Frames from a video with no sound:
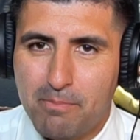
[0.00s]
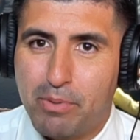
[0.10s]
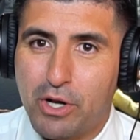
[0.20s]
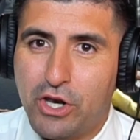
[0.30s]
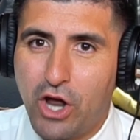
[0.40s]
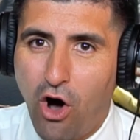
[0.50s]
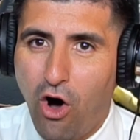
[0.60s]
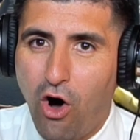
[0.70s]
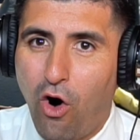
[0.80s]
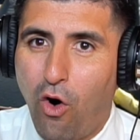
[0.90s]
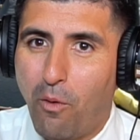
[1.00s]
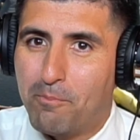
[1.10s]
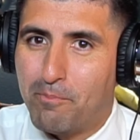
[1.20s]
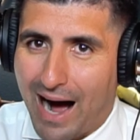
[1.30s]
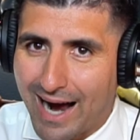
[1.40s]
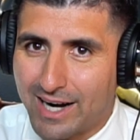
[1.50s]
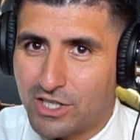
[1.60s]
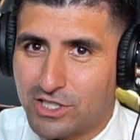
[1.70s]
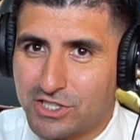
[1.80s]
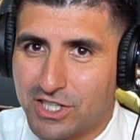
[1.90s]
but not all
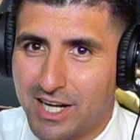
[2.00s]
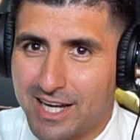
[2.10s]
buyers